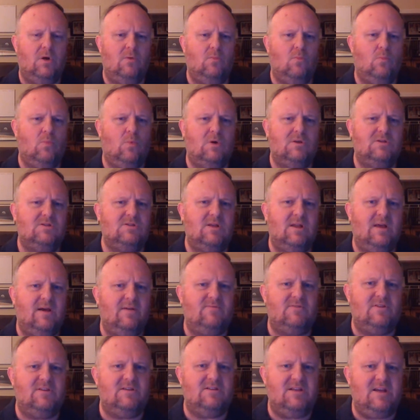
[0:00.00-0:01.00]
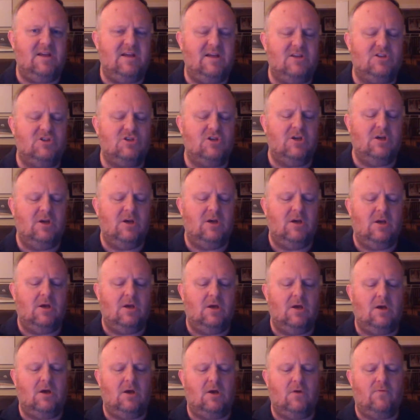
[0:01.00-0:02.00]
what's left to teach
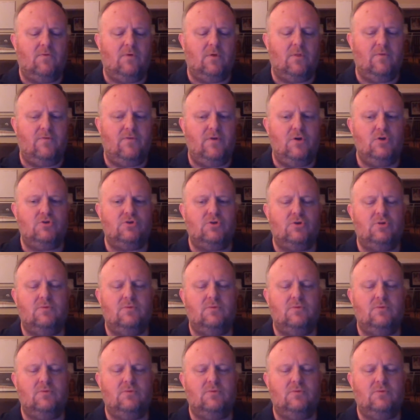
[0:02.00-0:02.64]
for the future?